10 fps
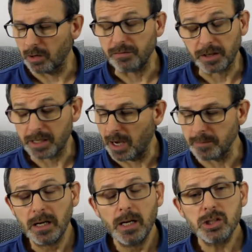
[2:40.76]
of the
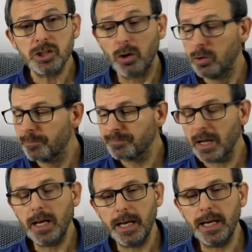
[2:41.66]
game. So
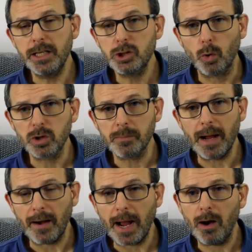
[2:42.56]
he talks
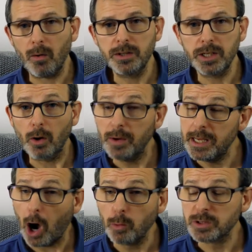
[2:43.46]
about how, you know,
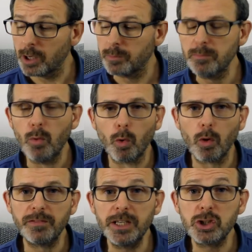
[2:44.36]
he hopes there'll be
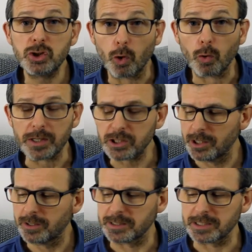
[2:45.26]
more of these touring
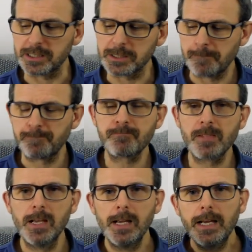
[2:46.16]
circuses.
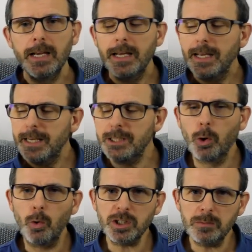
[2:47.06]
He
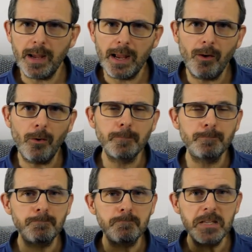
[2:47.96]
talks about
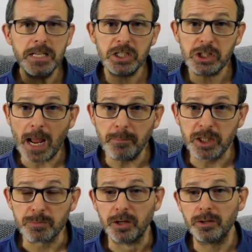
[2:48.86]
the
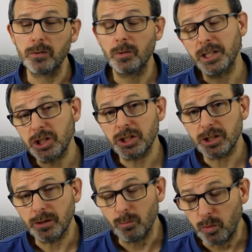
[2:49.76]
establishment,
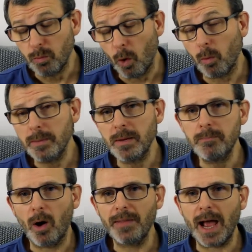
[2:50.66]
which what we
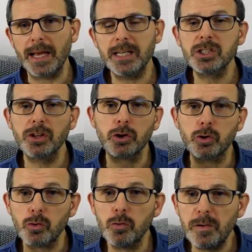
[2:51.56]
mean by that is the
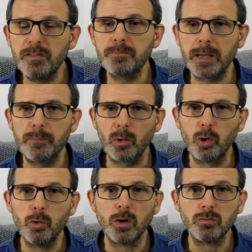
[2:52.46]
group of people
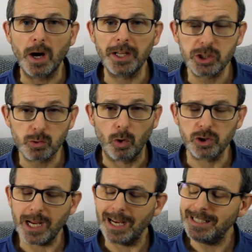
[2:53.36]
who were running
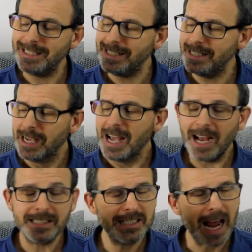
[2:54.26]
squash, and he
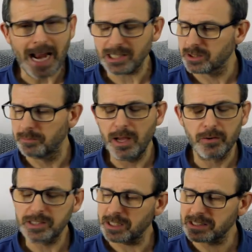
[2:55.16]
attacks them.
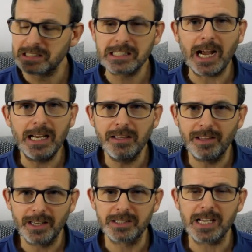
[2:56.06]
There is a
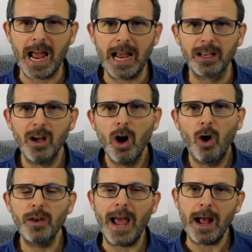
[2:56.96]
scathing attack
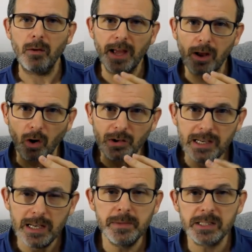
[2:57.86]
on how they are
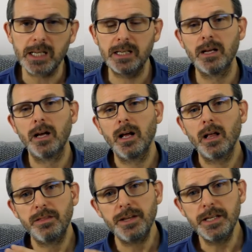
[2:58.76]
limiting
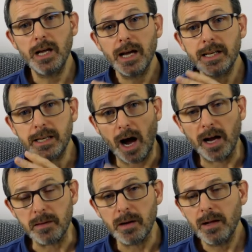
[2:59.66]
the
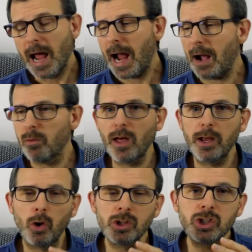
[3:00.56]
game, how
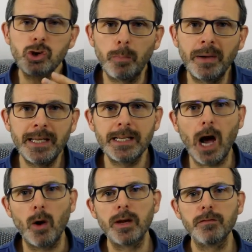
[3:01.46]
they are stopping it
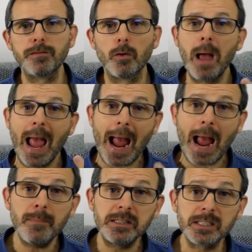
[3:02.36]
going from
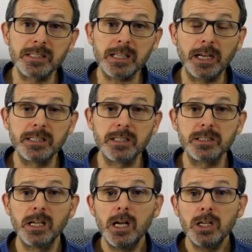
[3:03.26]
amateur status